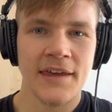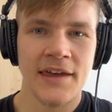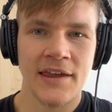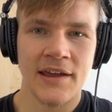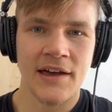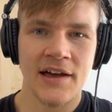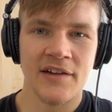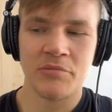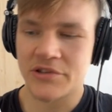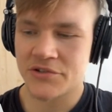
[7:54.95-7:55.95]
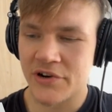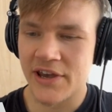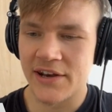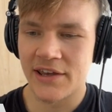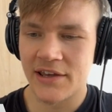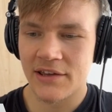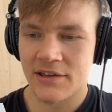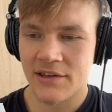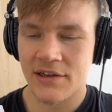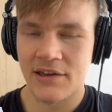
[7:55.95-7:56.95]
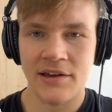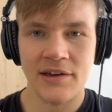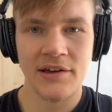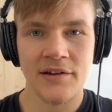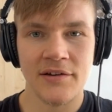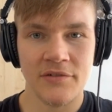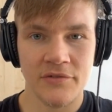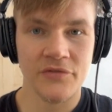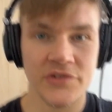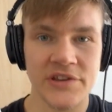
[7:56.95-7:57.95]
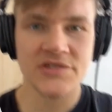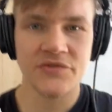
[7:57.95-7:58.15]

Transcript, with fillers: and I've been training for this